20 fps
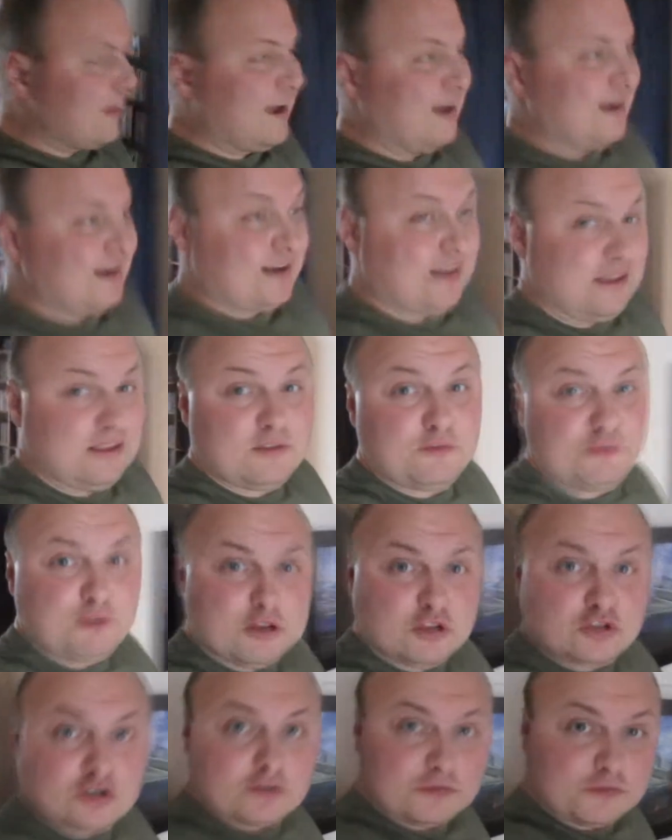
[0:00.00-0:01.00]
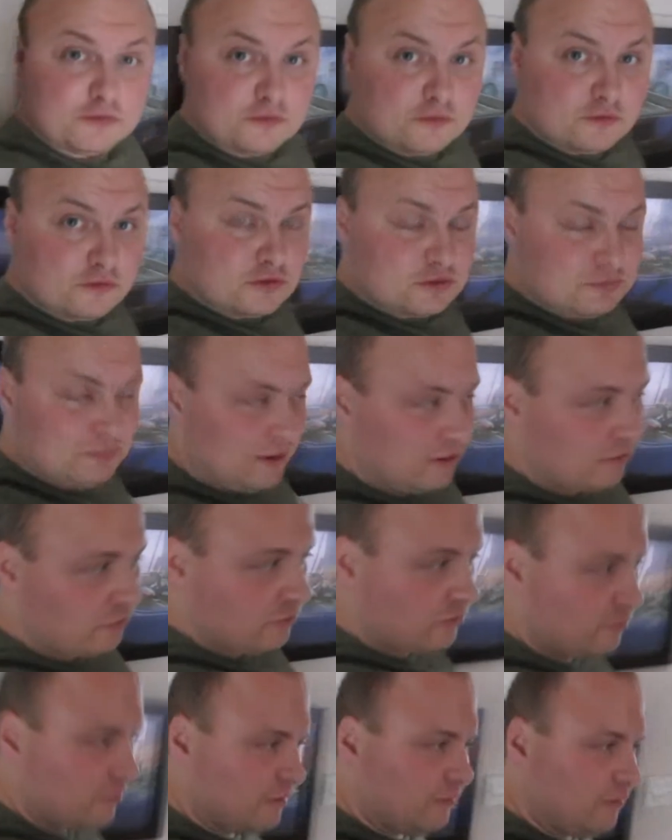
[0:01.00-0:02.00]
And I need to finish off Smeg
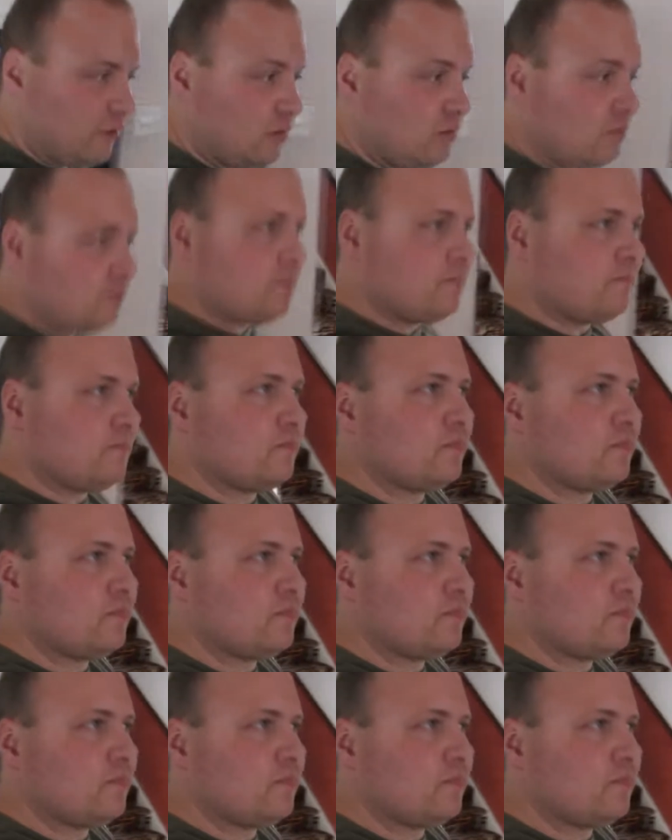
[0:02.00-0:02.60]
Chris review.